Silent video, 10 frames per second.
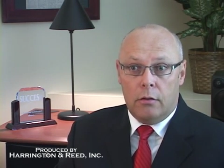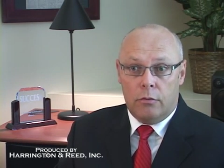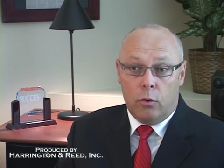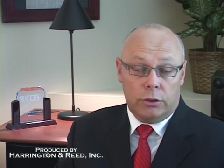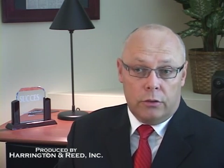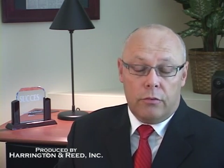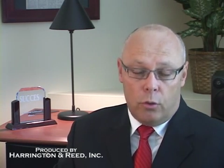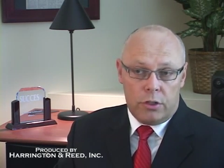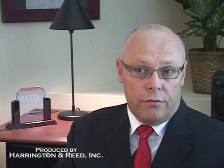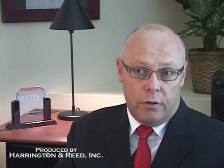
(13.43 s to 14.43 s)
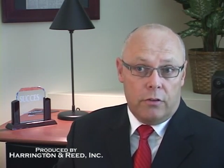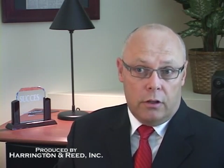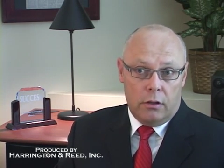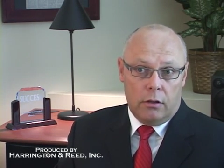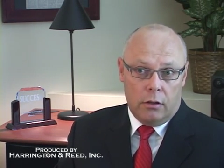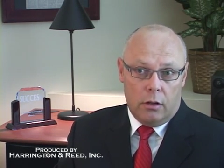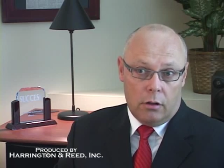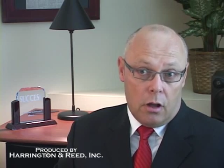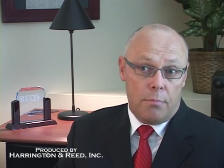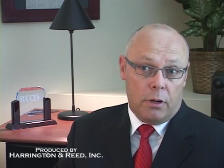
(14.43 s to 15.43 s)
Fortune 50
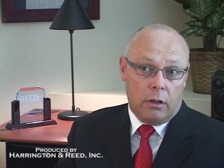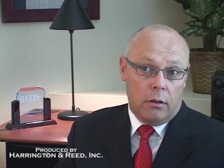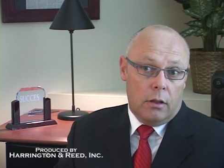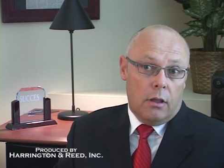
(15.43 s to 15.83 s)
company.